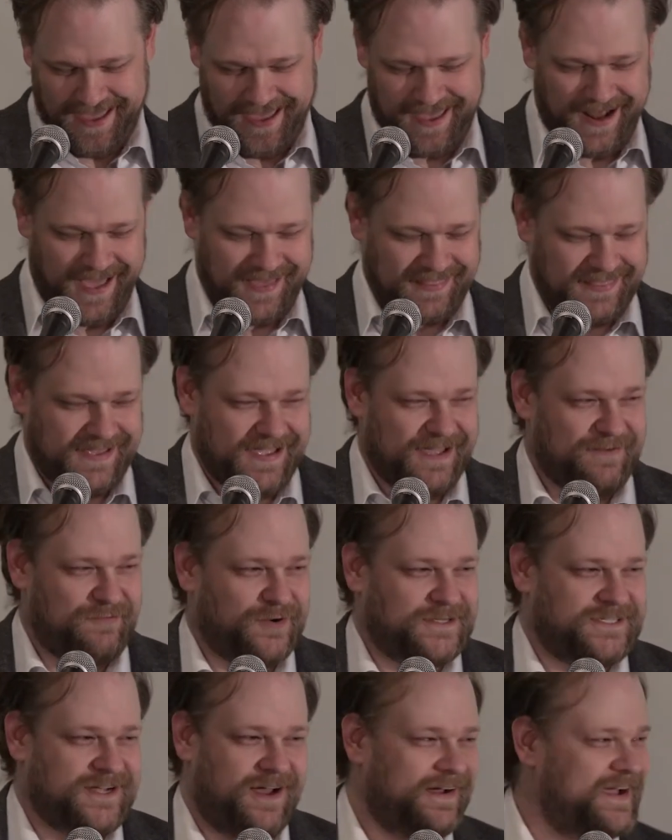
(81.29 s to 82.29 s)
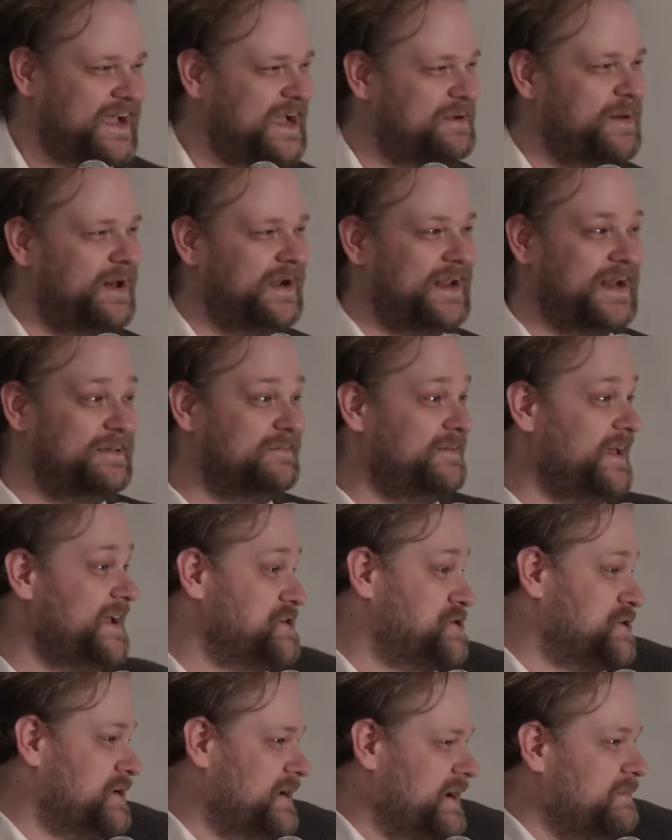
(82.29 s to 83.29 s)
And I think if we're talking about
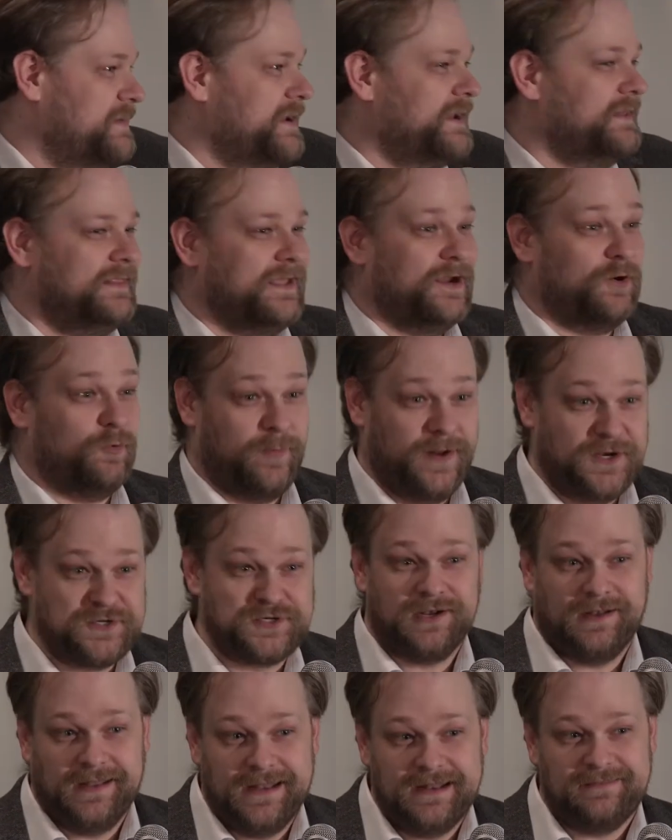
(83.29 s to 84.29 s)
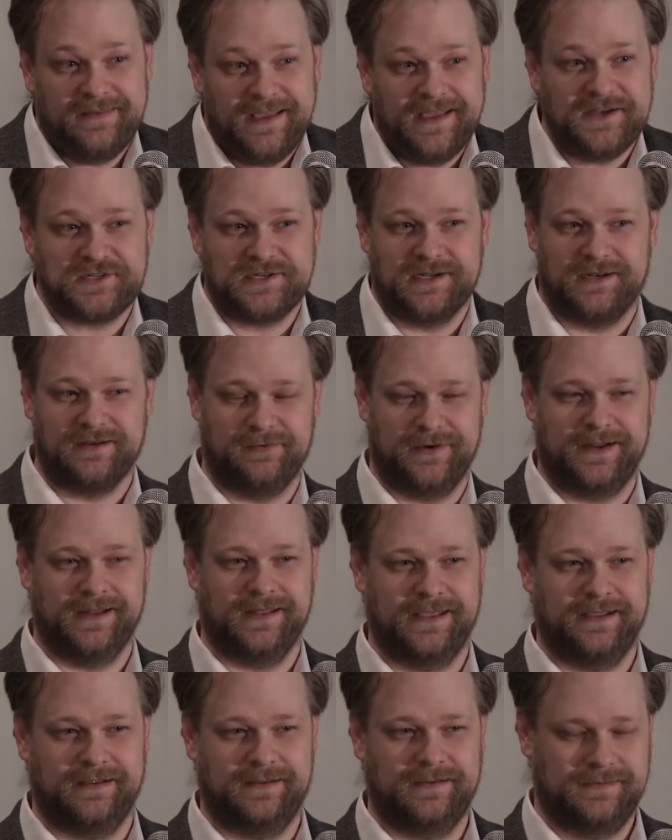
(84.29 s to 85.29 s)
innovation, I mean, the original innovation,
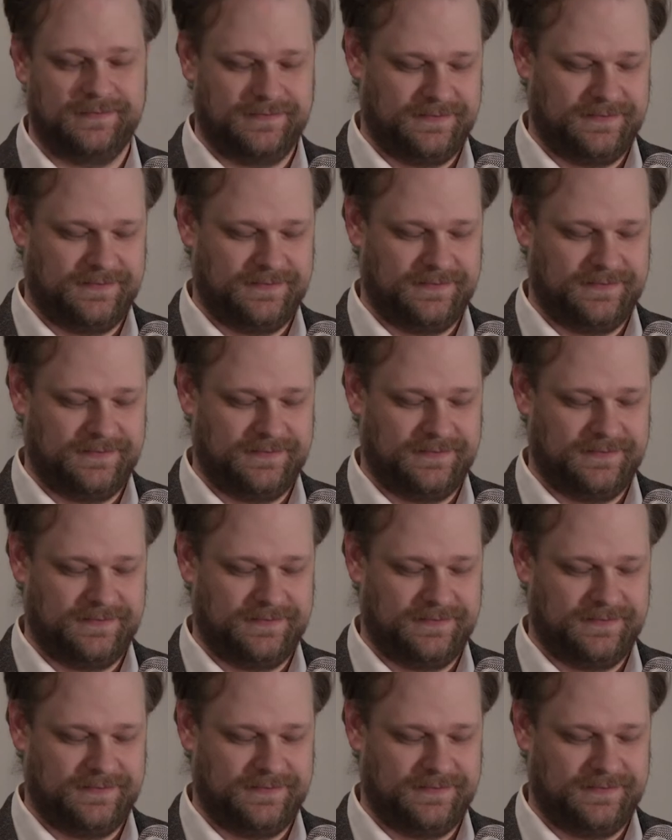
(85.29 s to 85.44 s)
really.